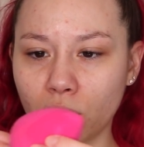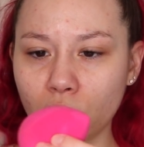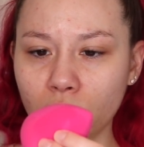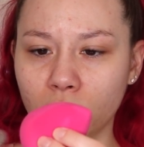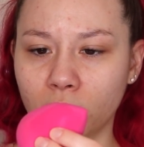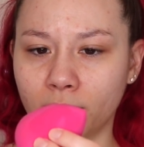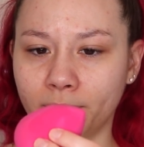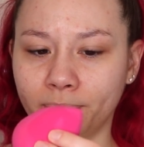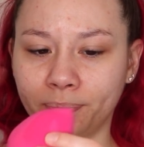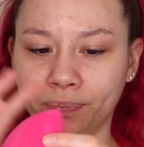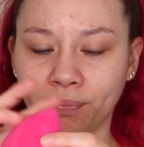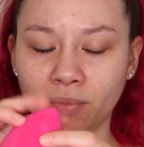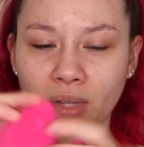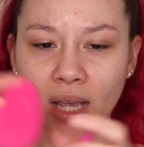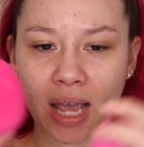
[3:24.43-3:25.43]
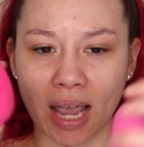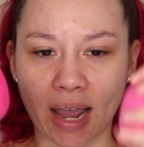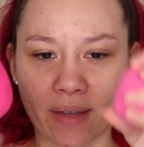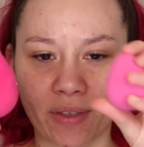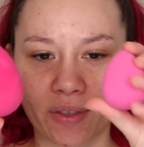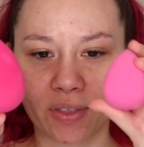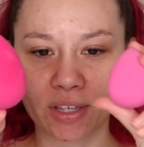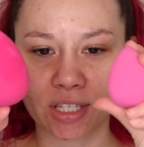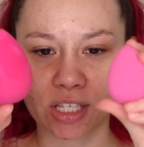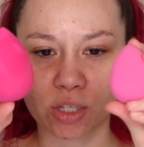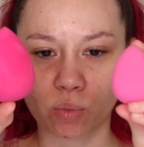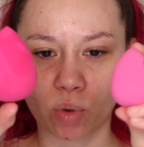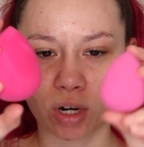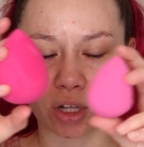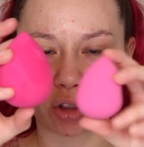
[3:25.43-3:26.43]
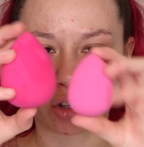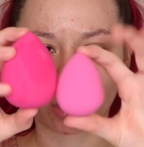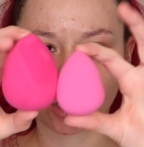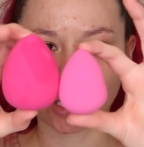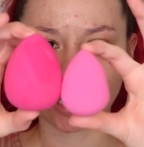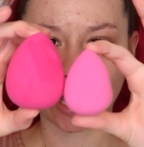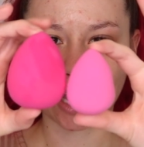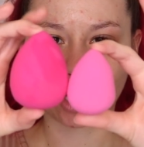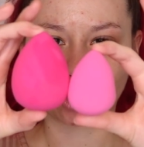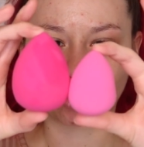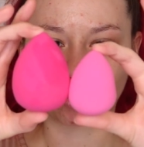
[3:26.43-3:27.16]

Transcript: Ooh. And then this is what it looks like